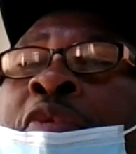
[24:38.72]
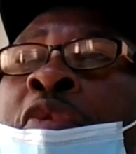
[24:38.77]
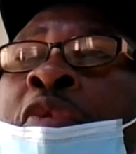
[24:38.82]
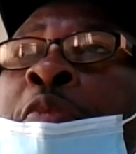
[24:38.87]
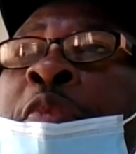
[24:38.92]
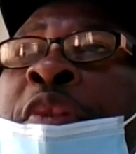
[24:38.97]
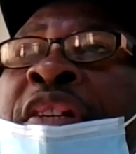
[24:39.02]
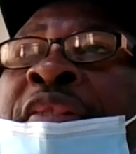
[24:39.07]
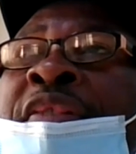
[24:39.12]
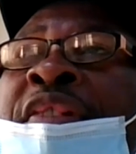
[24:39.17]

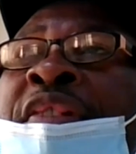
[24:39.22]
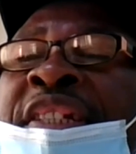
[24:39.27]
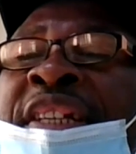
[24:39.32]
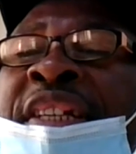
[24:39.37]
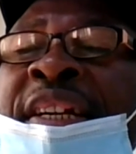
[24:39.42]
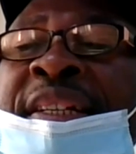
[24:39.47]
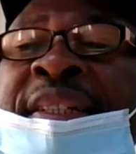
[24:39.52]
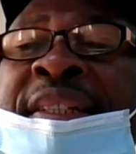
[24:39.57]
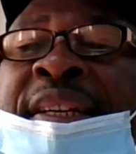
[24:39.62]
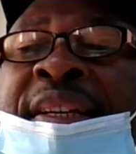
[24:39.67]
will be
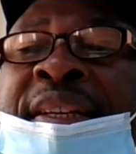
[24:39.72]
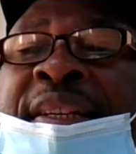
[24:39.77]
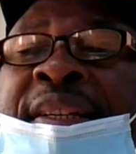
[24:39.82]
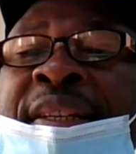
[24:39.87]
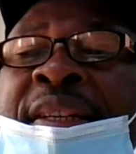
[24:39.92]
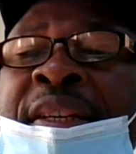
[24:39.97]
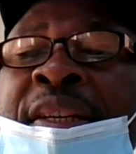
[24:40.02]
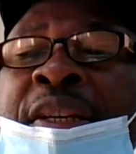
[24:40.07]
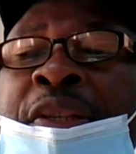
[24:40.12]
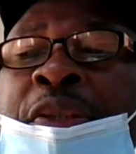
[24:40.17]
rejected.
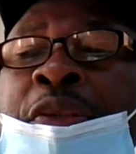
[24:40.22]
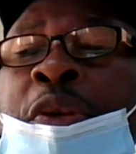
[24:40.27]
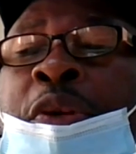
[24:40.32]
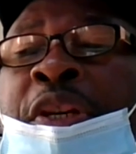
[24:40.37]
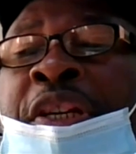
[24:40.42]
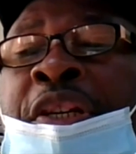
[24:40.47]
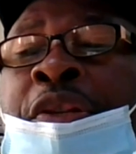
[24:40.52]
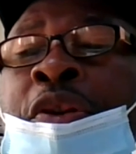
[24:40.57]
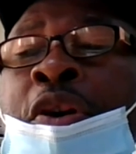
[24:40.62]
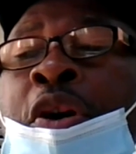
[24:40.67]
So
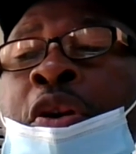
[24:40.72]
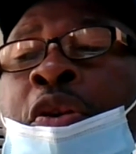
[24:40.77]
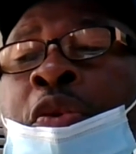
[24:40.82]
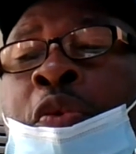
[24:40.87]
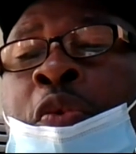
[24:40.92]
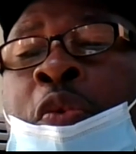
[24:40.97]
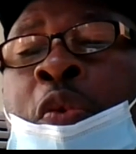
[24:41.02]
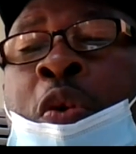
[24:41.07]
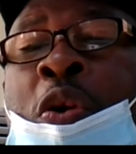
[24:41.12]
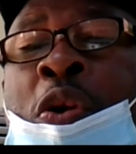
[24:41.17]
in other
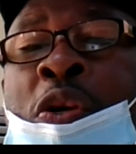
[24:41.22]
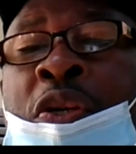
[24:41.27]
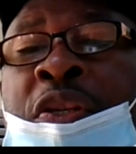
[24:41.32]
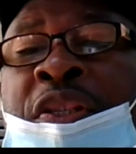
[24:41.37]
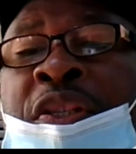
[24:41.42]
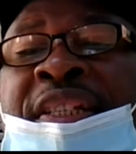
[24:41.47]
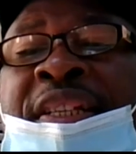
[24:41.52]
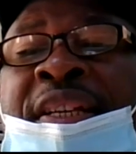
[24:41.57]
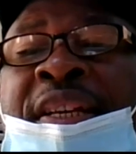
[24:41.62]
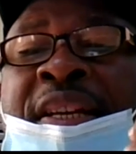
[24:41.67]

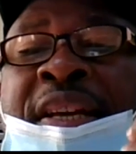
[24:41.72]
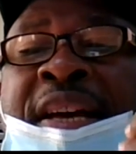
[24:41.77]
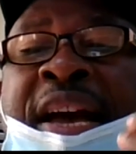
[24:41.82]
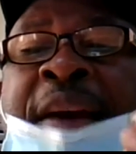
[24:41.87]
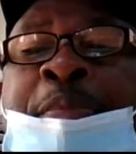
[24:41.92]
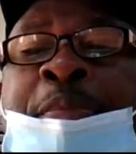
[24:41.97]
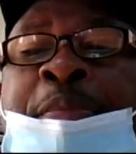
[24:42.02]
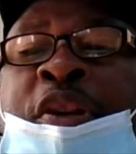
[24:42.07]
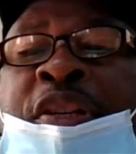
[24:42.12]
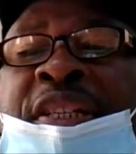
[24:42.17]
words,
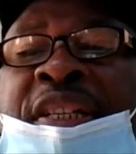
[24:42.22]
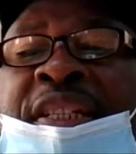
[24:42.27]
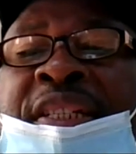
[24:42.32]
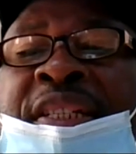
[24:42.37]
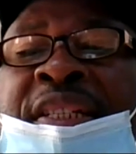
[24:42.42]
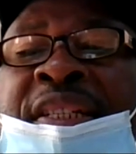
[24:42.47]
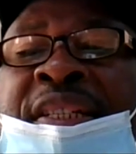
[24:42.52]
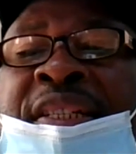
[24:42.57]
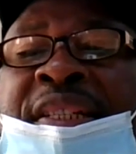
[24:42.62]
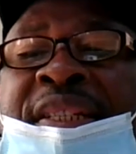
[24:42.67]

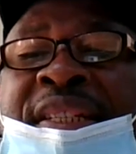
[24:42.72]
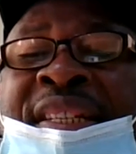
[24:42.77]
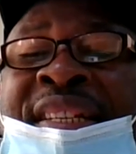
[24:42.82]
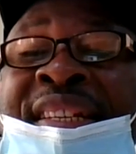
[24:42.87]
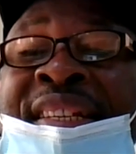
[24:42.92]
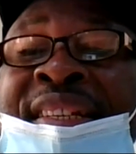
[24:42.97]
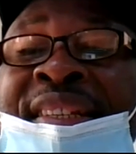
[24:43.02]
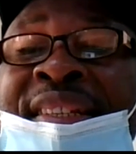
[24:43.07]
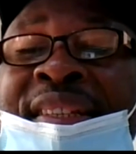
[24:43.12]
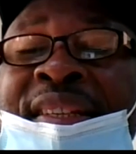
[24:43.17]
hypothesis
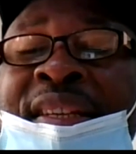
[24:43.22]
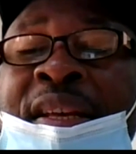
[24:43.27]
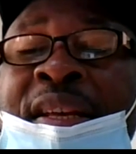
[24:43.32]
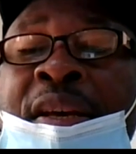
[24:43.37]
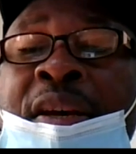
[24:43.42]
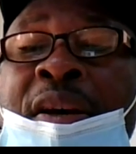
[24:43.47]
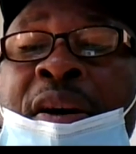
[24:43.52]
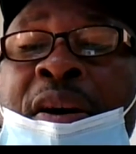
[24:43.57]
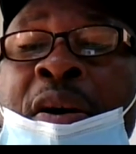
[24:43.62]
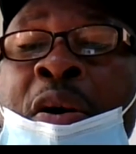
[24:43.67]
is
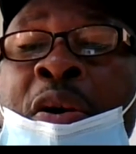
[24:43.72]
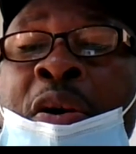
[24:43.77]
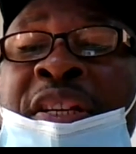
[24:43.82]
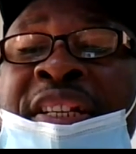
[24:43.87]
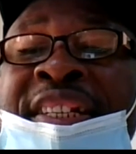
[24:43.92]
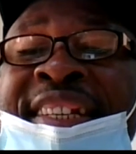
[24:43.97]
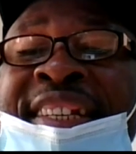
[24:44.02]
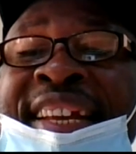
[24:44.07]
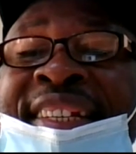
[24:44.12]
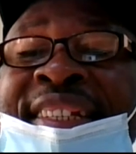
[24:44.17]

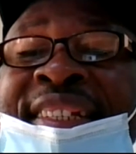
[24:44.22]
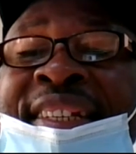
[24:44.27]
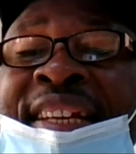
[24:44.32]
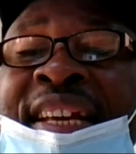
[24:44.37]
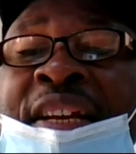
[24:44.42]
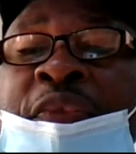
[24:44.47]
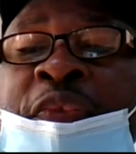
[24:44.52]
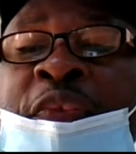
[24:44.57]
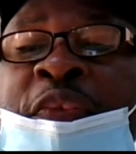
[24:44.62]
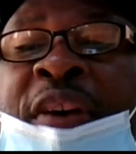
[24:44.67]

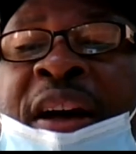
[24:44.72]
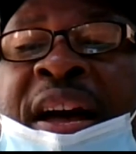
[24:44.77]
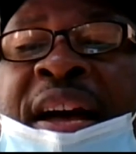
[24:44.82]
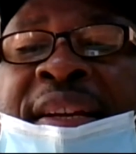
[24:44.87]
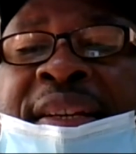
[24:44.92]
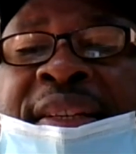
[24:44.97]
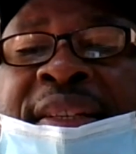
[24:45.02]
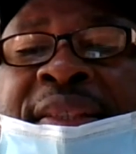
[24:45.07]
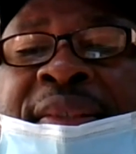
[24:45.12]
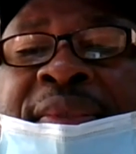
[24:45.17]
untested
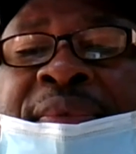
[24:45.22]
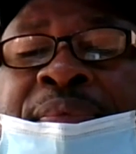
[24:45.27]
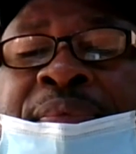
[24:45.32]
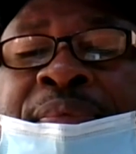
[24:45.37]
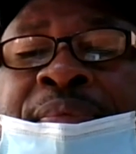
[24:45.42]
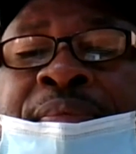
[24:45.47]
fact,